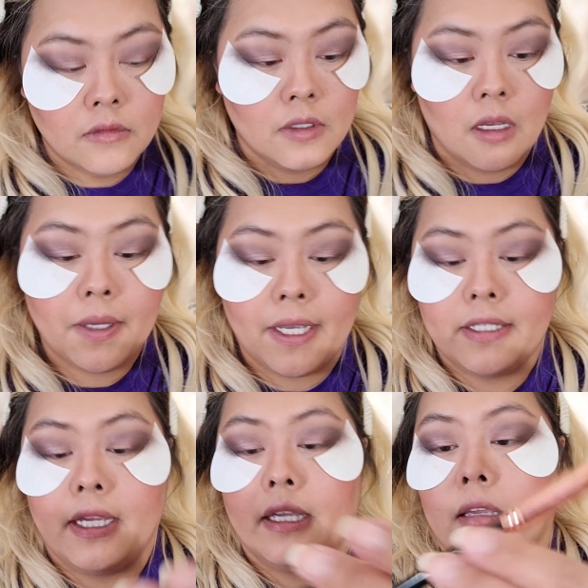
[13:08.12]
Okay,
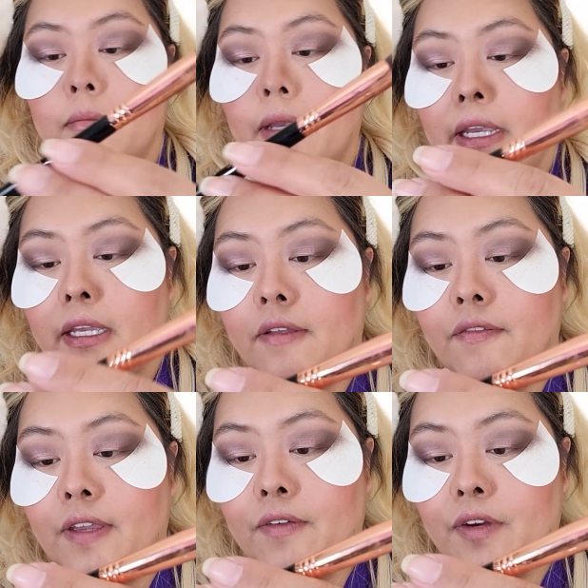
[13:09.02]
taking my
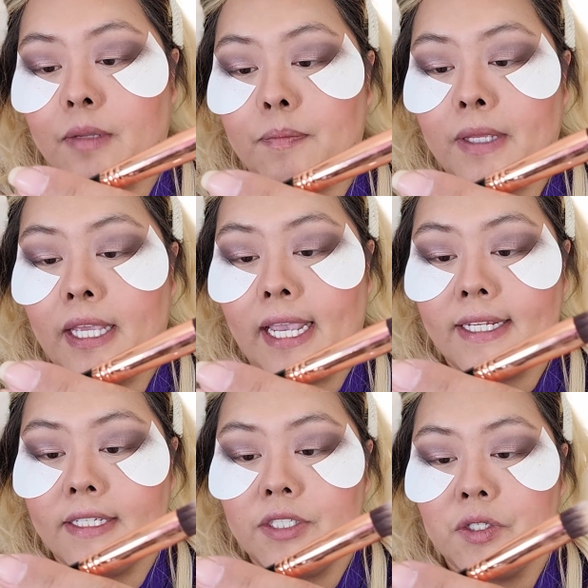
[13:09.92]
favorite
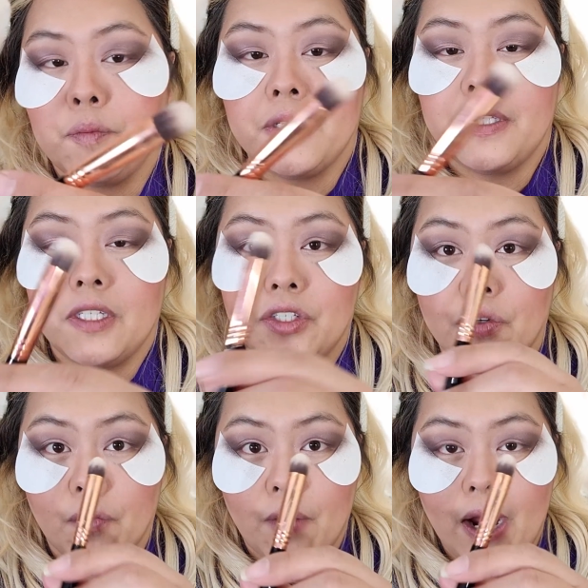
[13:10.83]
P82
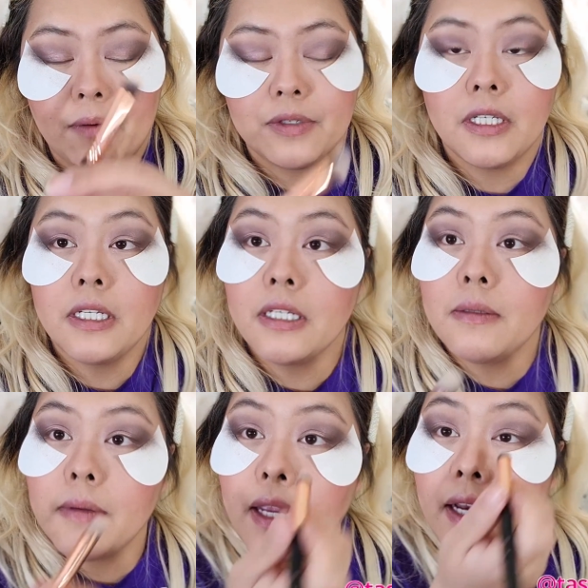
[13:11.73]
Precision Round,
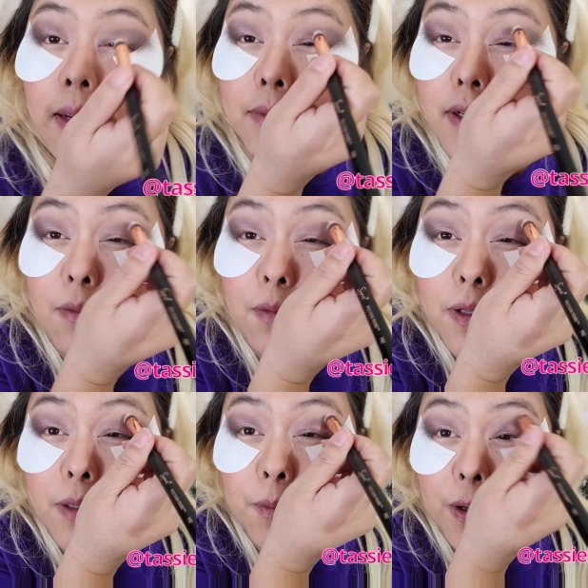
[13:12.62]
and I'm gonna
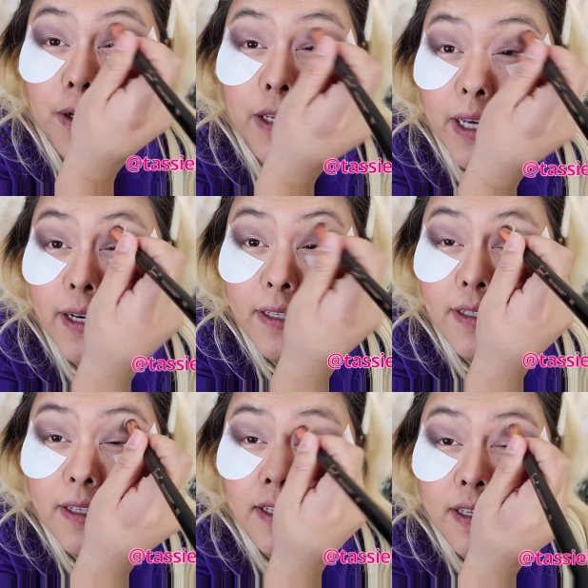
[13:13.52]
really work at it
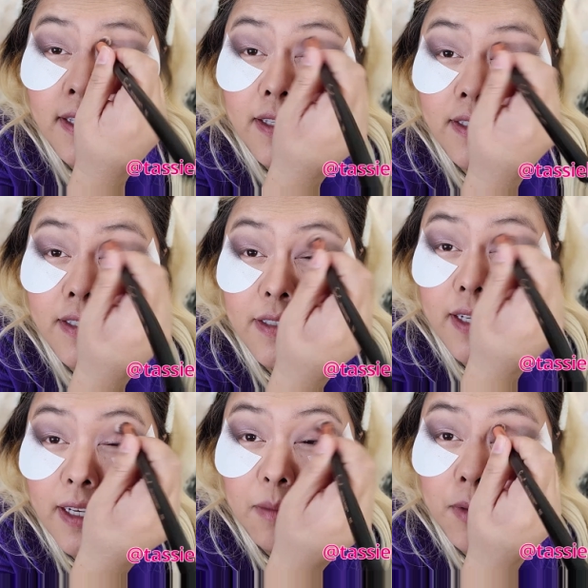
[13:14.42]
because
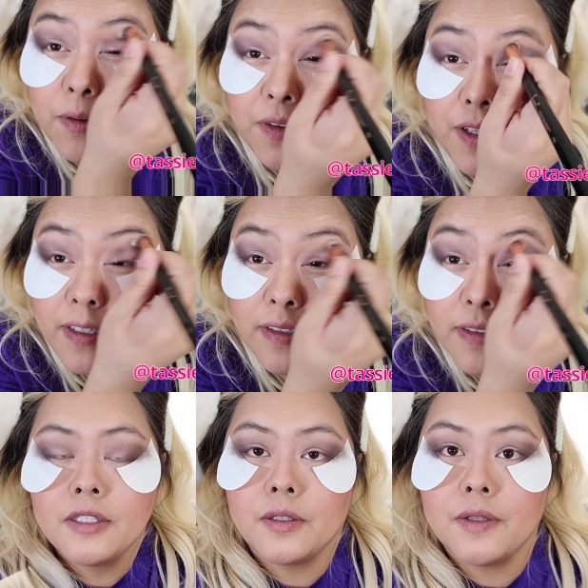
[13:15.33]
it ain't moving.
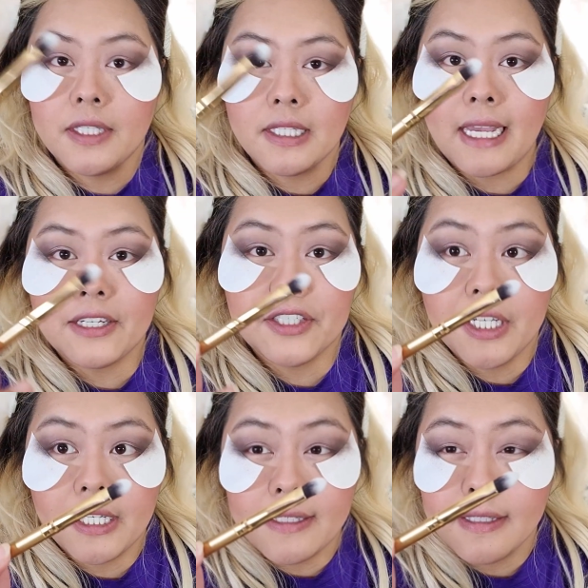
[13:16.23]
So this is actually
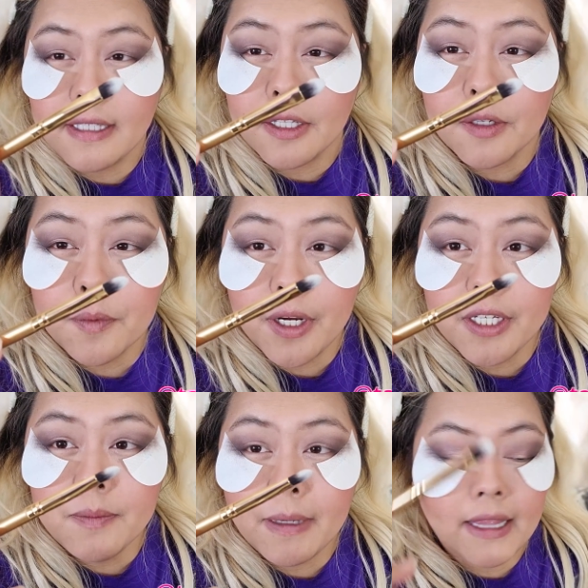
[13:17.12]
a concealer
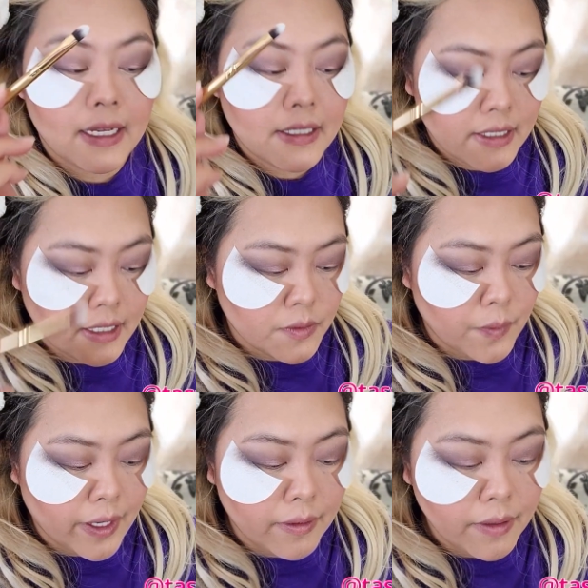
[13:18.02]
brush by Luxie as
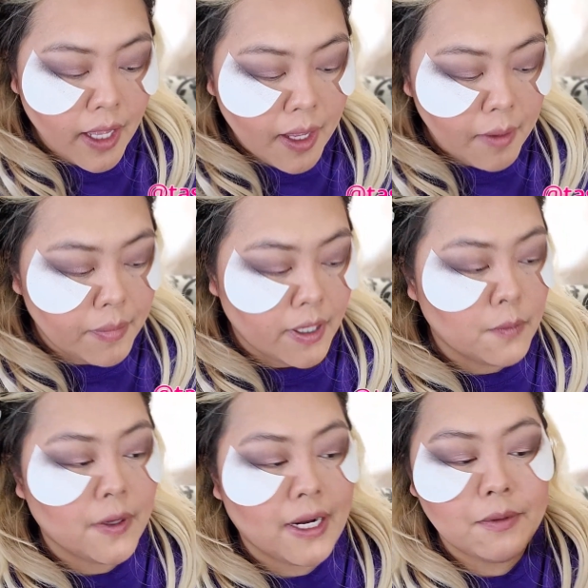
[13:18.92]
well,
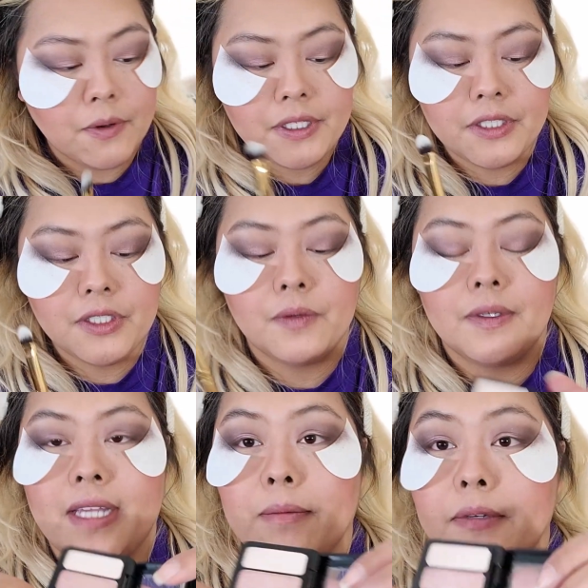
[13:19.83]
but what I'm going to do
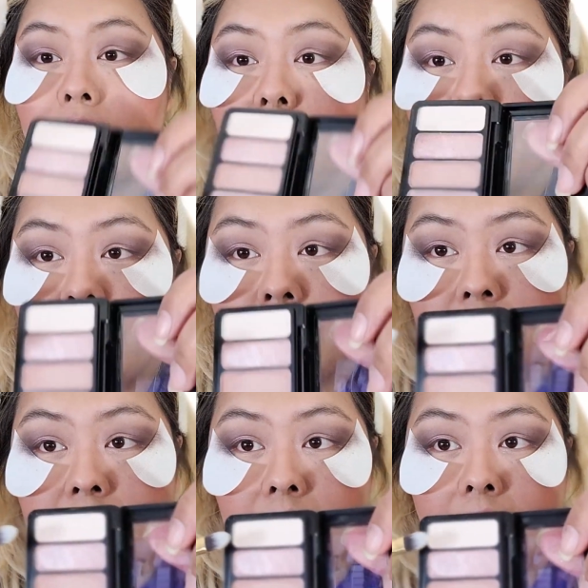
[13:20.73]
is I'm gonna go into
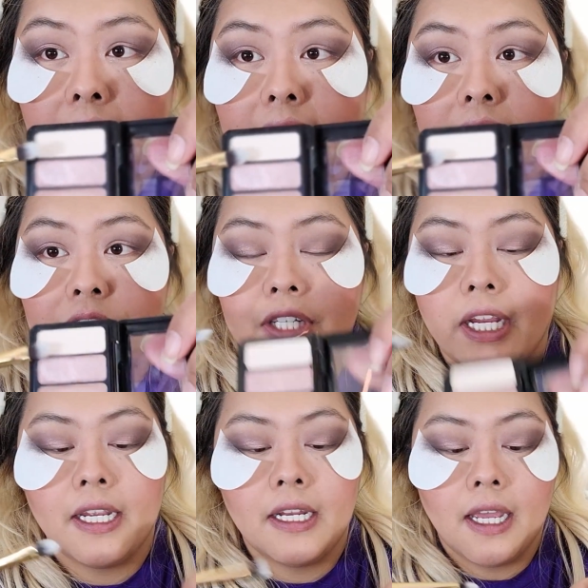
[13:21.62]
this lightest
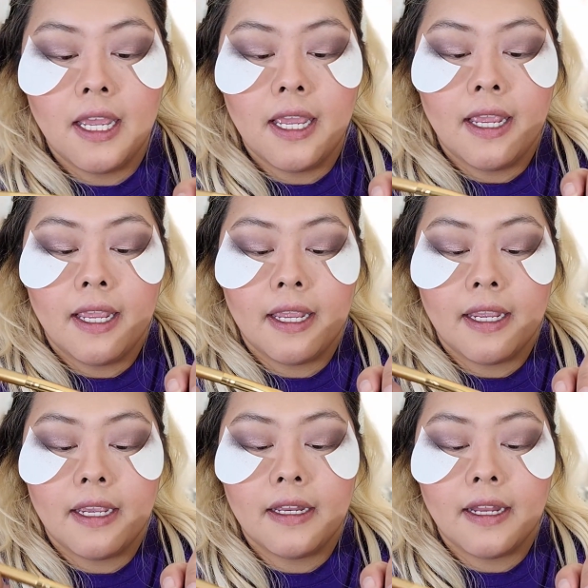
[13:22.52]
shade,
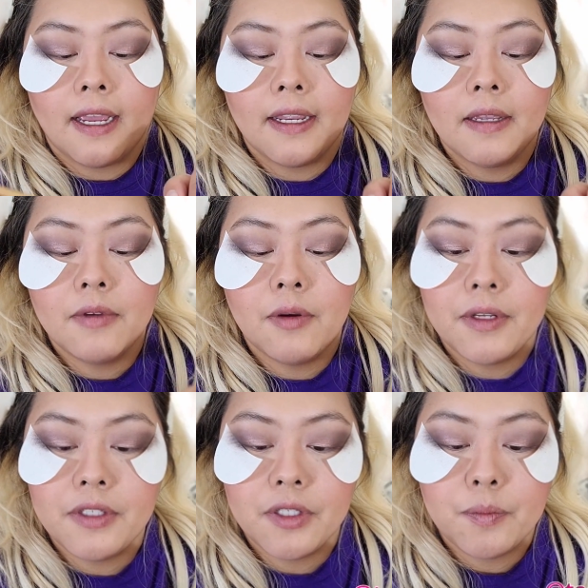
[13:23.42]
and I am
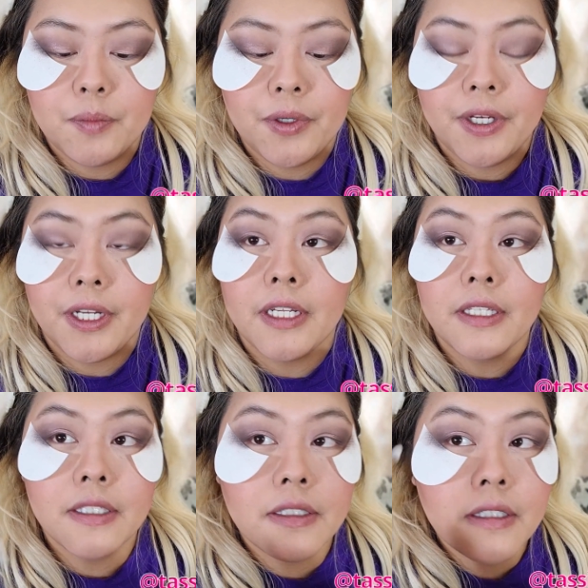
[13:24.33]
going to put
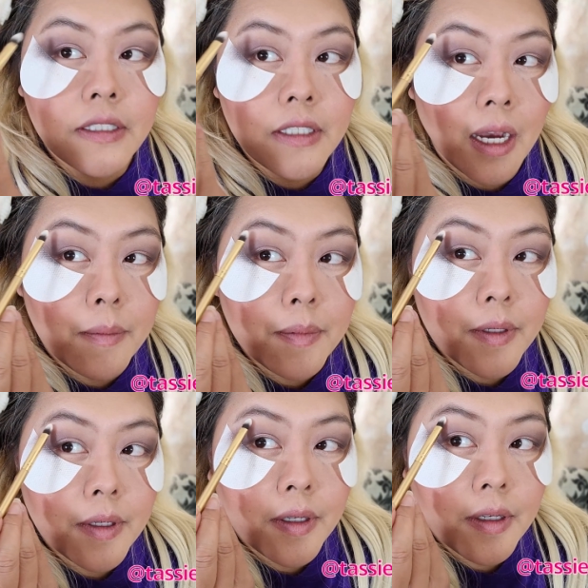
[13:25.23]
it in the top
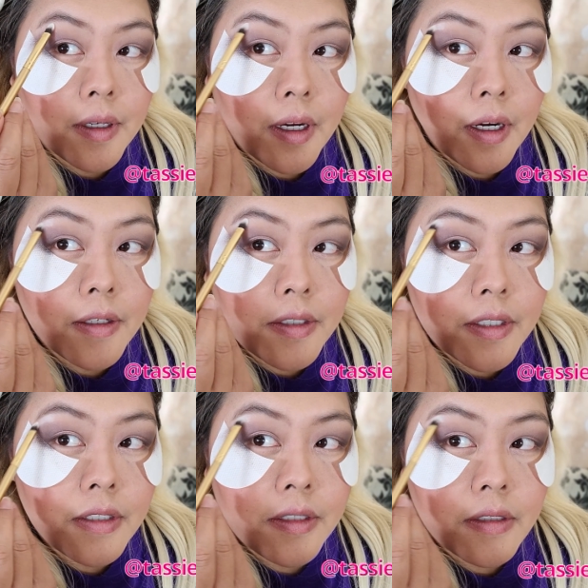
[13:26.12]

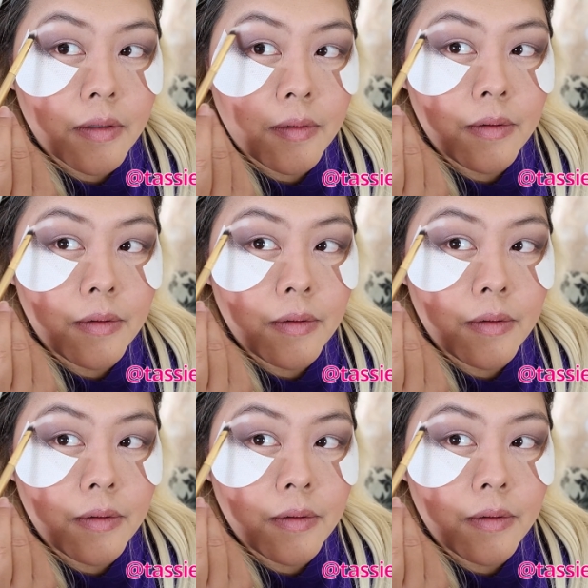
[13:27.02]
arches. Ooh.